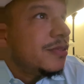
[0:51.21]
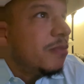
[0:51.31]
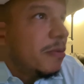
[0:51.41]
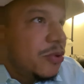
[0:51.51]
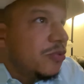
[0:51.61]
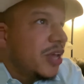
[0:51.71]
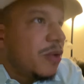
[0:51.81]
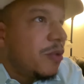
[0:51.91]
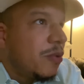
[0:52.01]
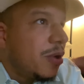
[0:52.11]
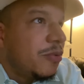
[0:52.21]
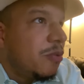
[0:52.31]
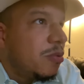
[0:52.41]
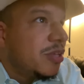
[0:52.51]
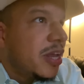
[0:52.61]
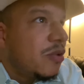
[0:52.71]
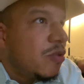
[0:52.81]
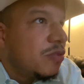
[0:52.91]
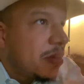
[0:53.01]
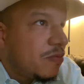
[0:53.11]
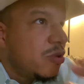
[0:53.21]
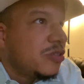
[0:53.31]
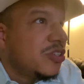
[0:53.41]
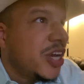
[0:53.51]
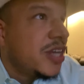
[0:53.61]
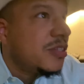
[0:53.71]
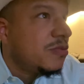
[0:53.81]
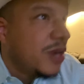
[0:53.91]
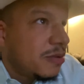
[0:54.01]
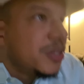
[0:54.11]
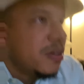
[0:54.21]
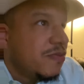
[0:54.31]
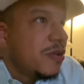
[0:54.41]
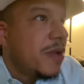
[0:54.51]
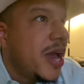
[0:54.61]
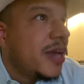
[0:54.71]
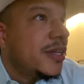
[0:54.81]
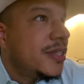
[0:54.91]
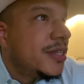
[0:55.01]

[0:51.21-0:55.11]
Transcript: Remember you saying what, what what was that noise? My voice is changing when I was hitting it from the back.